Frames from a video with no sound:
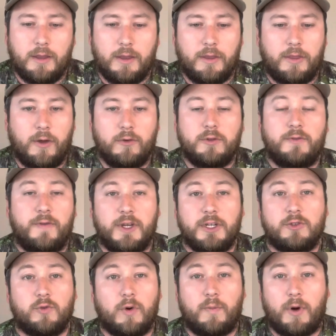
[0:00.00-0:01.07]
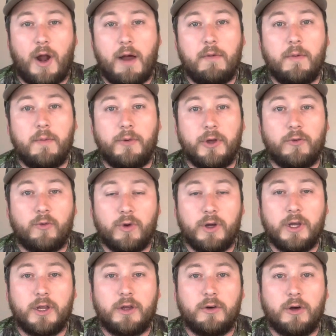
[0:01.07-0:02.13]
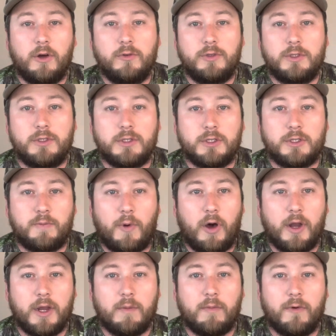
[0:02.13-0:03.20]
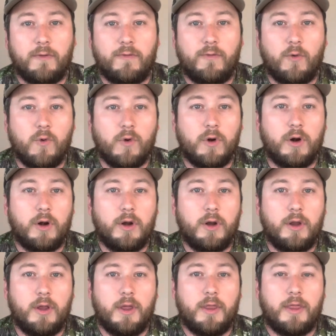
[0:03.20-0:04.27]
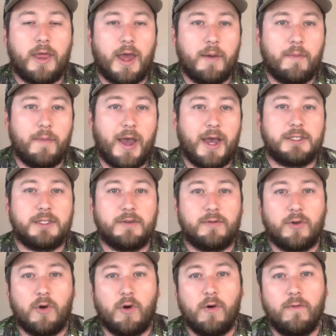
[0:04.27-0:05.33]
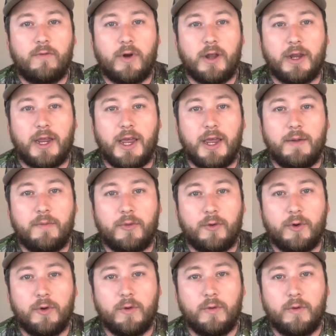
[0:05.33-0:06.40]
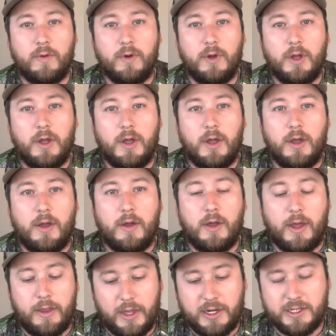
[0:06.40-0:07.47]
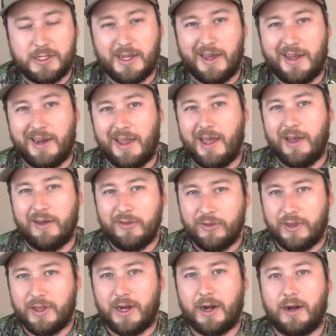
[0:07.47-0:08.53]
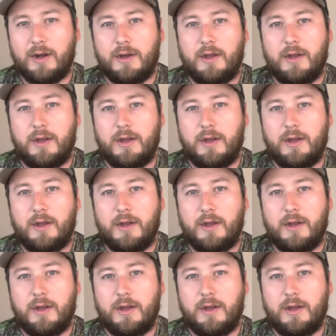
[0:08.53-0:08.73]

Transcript: those fish were probably really close to spawning before that massive cold front came through, and they just kind of held there,